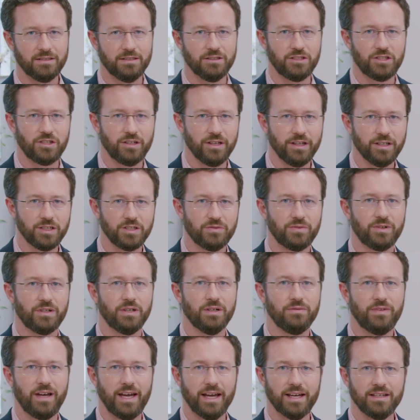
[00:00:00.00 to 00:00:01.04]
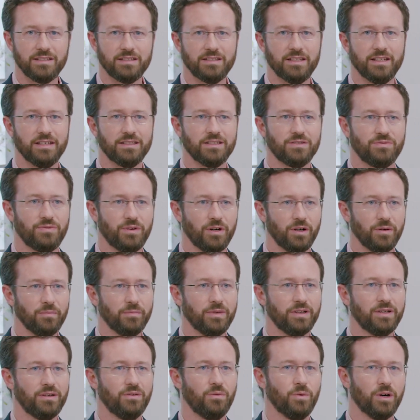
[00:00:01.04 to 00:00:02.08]
the transfer of assets from
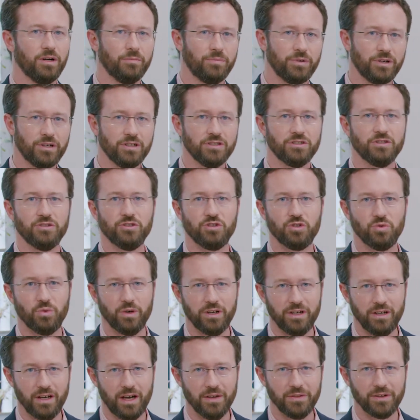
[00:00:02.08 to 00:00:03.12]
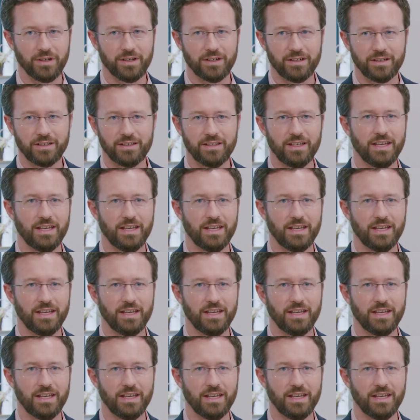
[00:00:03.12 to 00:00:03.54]
one person to another,